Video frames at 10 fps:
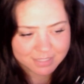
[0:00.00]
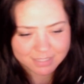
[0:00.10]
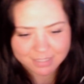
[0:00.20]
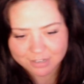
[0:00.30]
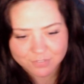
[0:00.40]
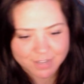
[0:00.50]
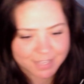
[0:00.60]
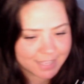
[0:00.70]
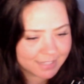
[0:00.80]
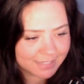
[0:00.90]
you need to find
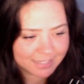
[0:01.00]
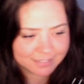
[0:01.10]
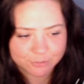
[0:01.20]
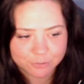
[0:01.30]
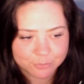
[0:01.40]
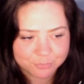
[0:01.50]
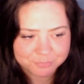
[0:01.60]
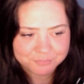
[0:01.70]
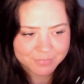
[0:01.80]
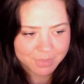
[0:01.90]
that like little
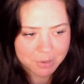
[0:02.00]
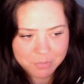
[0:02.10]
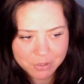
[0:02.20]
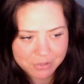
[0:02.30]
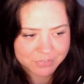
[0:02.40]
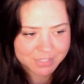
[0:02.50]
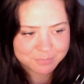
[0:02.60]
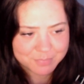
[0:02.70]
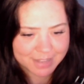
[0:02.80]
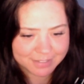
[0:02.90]

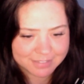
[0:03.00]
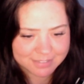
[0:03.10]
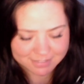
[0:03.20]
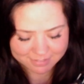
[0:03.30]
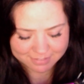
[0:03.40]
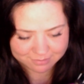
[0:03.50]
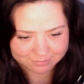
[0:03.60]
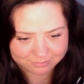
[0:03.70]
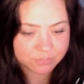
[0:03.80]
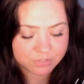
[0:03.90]
perfect balance.
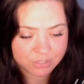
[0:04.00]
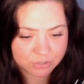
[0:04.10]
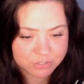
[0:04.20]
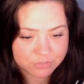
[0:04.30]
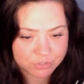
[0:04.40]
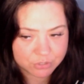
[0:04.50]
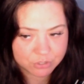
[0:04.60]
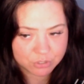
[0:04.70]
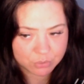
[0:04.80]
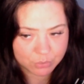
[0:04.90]
For those of
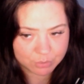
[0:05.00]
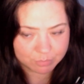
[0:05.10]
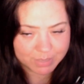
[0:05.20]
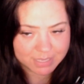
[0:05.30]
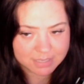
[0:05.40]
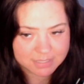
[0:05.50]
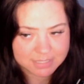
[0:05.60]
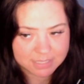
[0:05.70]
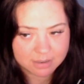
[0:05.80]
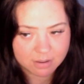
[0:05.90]
you who are on
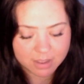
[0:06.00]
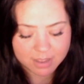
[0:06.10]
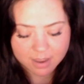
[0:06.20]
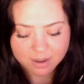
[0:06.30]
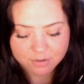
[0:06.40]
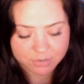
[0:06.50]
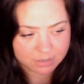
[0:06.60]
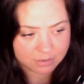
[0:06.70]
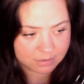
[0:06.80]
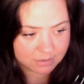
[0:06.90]
PC, I
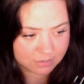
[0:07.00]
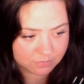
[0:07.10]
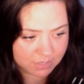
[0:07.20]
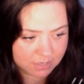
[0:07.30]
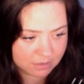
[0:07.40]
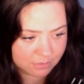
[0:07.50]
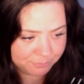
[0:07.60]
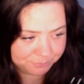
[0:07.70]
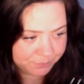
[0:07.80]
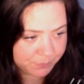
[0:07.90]
run NVIDIA.
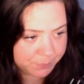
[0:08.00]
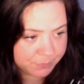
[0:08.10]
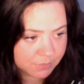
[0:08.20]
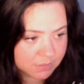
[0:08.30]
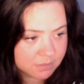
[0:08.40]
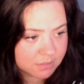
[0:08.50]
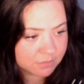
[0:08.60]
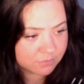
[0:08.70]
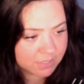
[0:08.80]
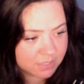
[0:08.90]

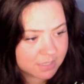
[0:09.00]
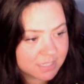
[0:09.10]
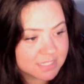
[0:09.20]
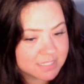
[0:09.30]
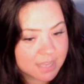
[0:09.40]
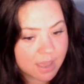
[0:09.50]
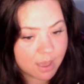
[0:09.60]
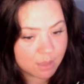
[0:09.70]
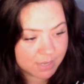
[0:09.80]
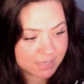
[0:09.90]
NVIDIA is
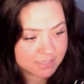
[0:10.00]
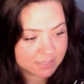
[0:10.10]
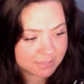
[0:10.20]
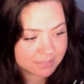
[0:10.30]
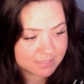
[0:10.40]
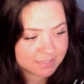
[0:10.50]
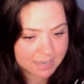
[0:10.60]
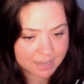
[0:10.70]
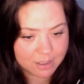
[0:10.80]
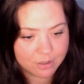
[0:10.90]
amazing. This is
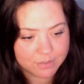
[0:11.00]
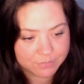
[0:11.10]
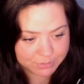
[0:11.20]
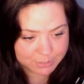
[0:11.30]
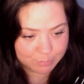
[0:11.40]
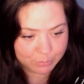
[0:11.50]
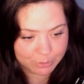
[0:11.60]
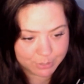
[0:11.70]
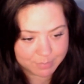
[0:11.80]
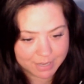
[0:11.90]
how I've got this
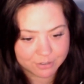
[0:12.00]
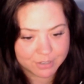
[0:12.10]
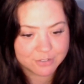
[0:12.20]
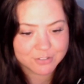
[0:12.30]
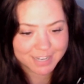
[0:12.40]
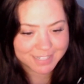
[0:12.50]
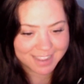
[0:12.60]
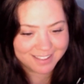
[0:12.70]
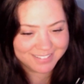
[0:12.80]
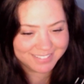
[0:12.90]
blurry background right
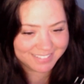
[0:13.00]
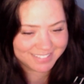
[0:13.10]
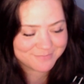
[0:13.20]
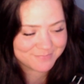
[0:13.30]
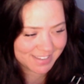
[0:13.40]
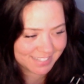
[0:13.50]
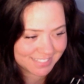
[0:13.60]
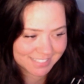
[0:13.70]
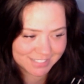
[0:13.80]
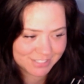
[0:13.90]
now. It
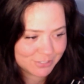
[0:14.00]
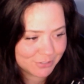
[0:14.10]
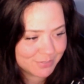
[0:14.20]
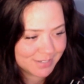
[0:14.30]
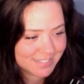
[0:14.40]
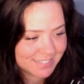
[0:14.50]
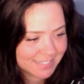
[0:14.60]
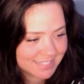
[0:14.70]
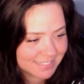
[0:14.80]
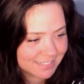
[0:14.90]
makes it so much
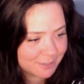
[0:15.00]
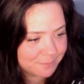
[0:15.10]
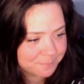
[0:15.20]
easier.